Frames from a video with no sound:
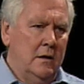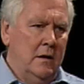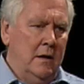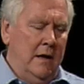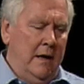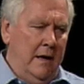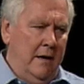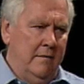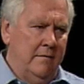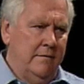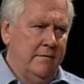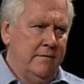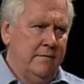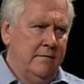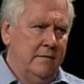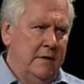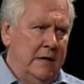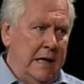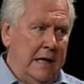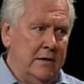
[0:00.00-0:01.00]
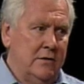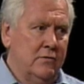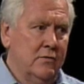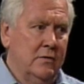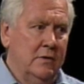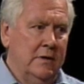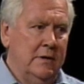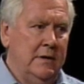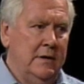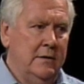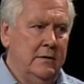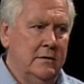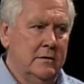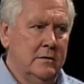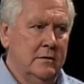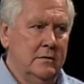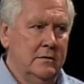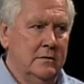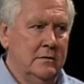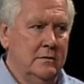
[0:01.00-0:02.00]
have natural
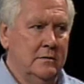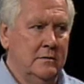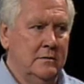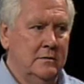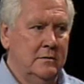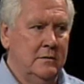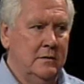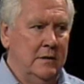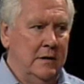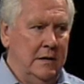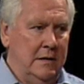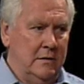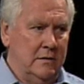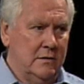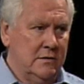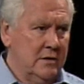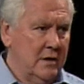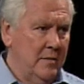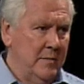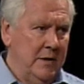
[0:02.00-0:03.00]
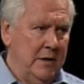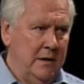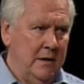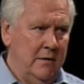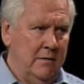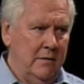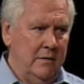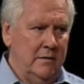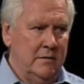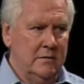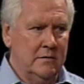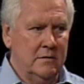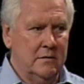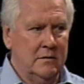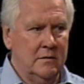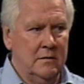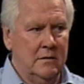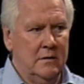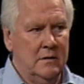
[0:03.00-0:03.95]
leaders in so many areas,